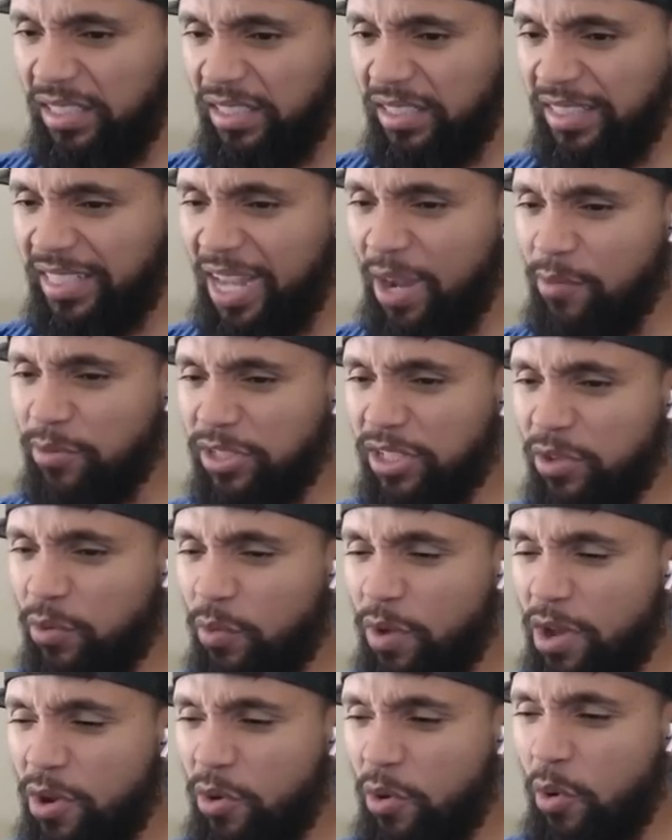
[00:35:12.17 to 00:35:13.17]
That was a
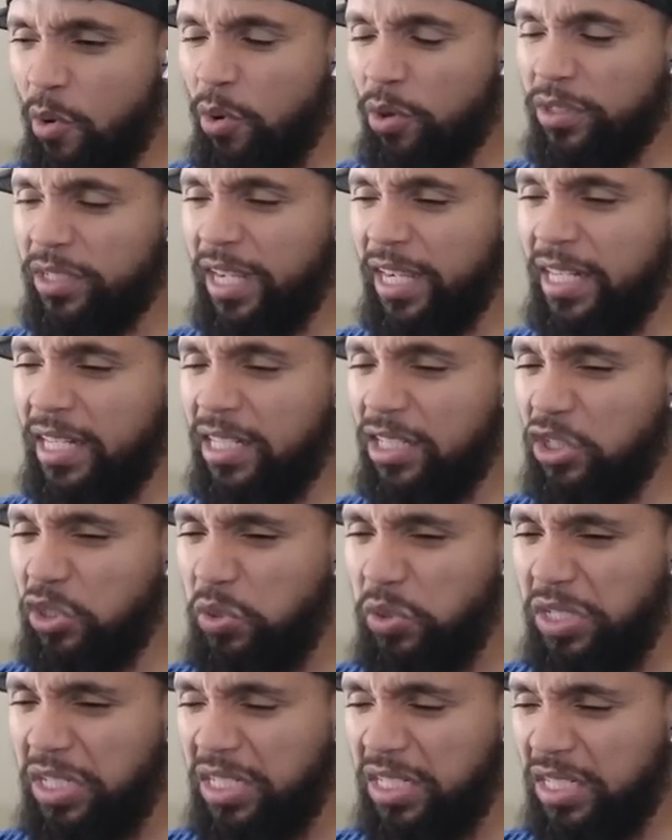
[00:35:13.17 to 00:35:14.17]
well-coordinated loogie.